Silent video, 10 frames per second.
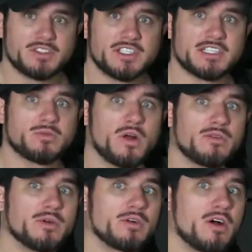six rod
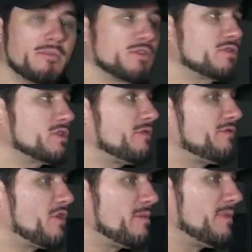and reel combos
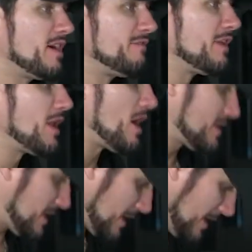from uh,
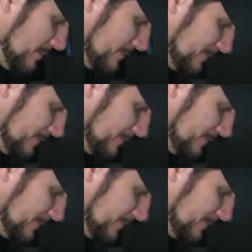Velocity.